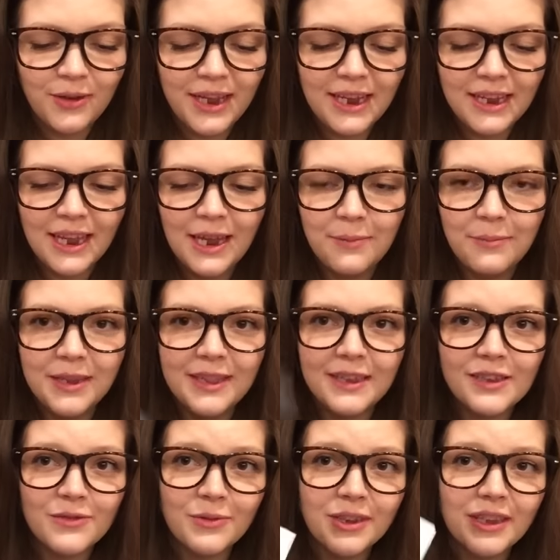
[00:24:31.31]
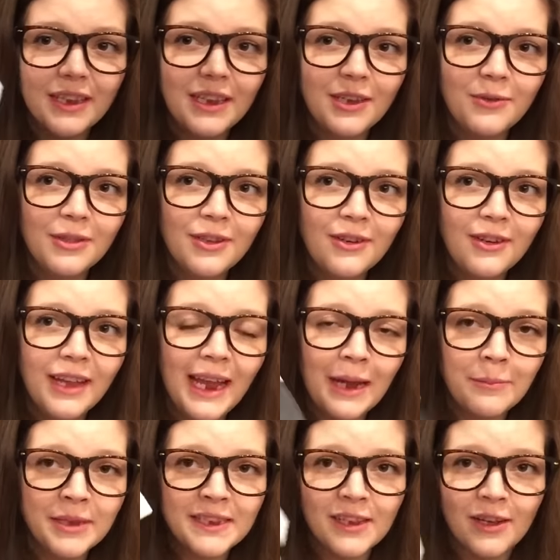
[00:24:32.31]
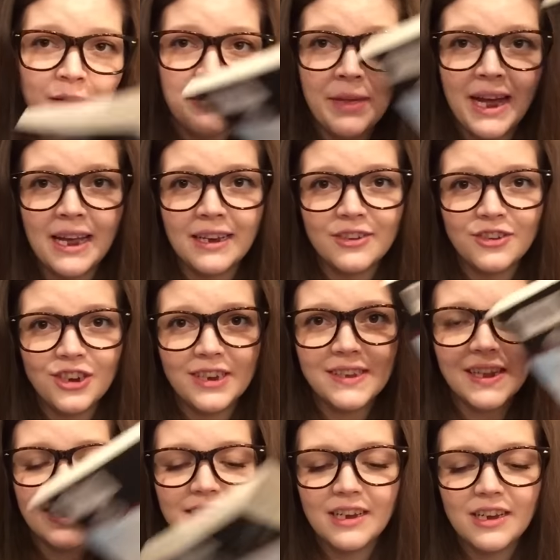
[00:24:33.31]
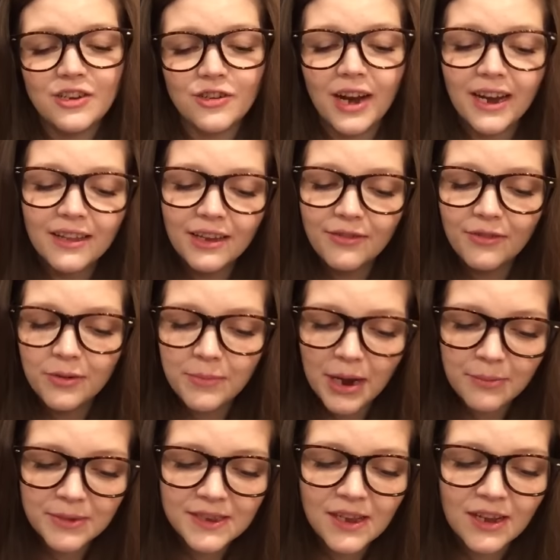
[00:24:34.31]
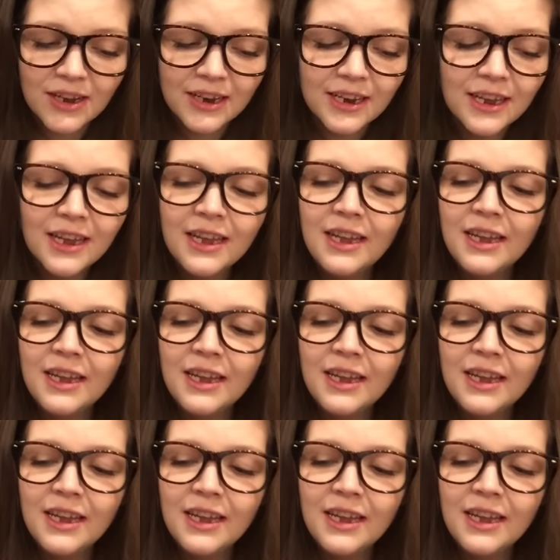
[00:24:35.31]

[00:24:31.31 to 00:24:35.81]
It came in this really cute little Amazon bag. She sent it directly from Amazon.